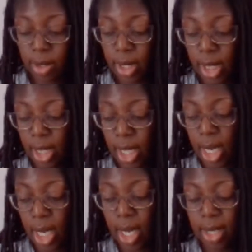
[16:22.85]
course,
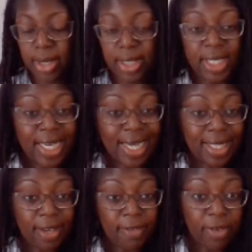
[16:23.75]

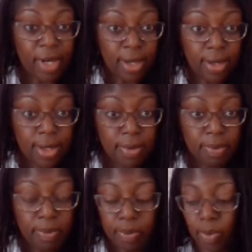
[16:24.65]
DXF
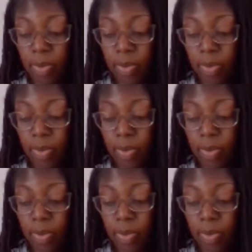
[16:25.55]
files.